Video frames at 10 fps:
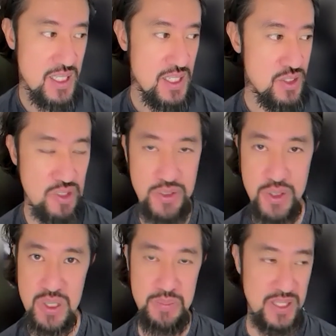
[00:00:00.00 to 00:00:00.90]
So if
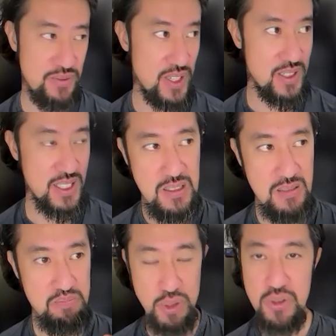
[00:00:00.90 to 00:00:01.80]
you want to be very
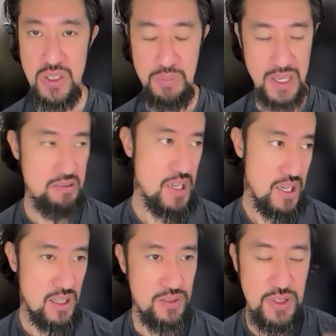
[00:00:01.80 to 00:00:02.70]
brutal about,
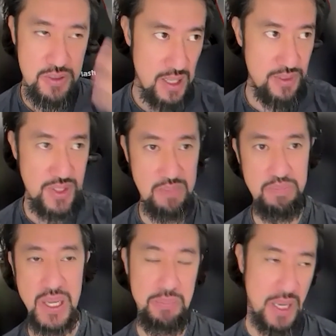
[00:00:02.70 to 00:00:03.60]
yeah, if you kind of
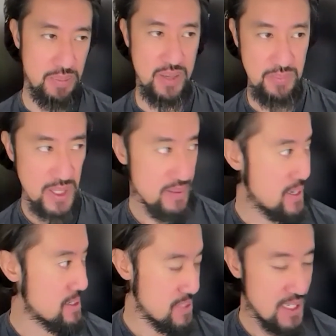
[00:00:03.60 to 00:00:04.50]
think Big Mac, Big Mac, Big
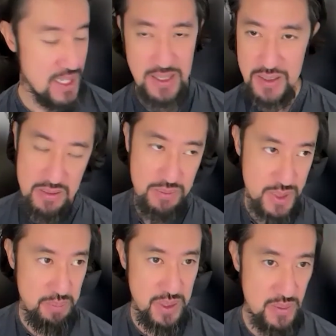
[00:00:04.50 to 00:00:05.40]
Mac, yeah, you'll
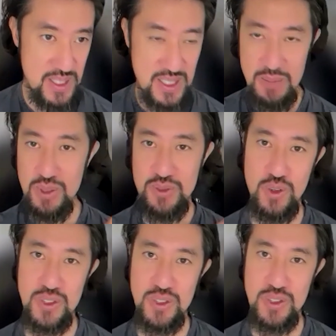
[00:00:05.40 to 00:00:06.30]
subliminally kind of move
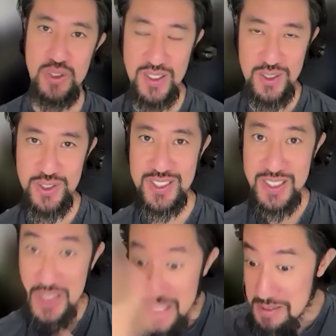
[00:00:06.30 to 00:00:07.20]
towards the
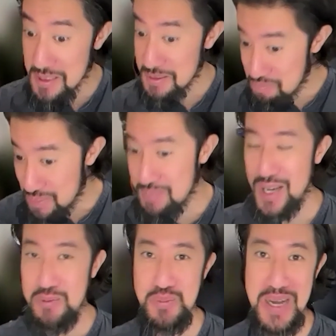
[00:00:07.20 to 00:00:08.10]
McDonald's, and then the Big
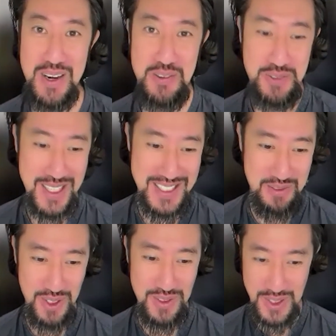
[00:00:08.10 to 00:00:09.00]
Mac will manifest
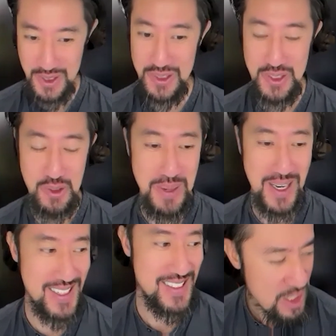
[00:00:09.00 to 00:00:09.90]
in front of you and you'll
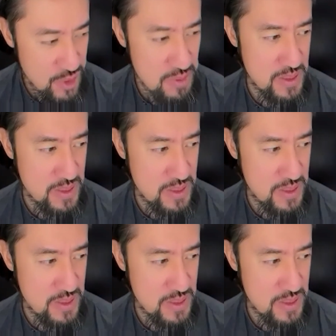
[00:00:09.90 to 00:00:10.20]
buy it. So